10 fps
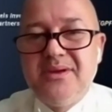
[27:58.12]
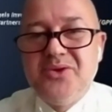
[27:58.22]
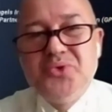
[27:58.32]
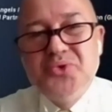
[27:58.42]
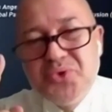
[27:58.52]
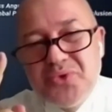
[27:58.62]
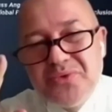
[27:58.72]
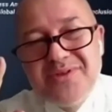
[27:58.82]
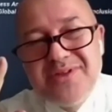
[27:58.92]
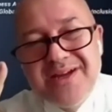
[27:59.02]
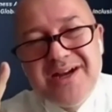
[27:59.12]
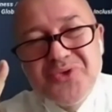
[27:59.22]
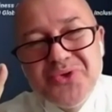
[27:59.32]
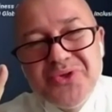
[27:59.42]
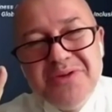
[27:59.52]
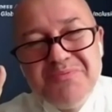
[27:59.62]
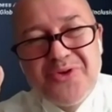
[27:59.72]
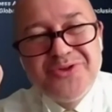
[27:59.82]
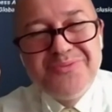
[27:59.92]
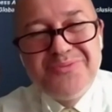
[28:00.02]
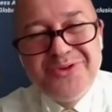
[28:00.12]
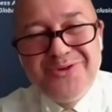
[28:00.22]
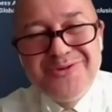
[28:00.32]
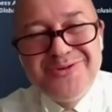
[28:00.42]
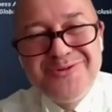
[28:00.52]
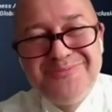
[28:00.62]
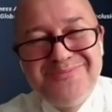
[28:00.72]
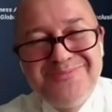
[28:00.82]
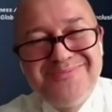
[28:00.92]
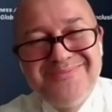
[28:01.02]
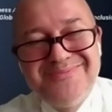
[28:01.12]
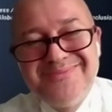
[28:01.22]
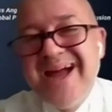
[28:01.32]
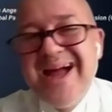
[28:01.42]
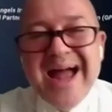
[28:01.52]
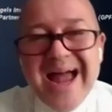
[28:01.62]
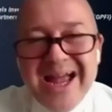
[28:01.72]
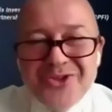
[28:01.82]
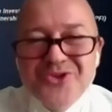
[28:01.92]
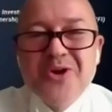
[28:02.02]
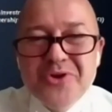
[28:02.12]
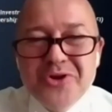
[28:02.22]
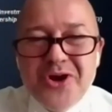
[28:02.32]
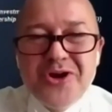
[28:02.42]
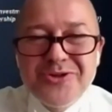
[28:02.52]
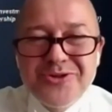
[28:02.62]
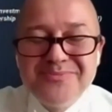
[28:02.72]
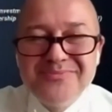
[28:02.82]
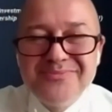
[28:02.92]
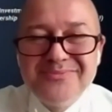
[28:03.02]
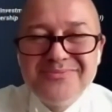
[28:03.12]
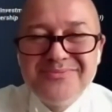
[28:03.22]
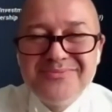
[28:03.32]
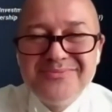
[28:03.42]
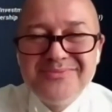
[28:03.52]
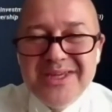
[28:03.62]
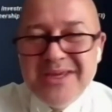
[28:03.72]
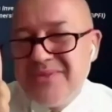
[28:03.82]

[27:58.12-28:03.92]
There are two important modules: entrepreneur himself or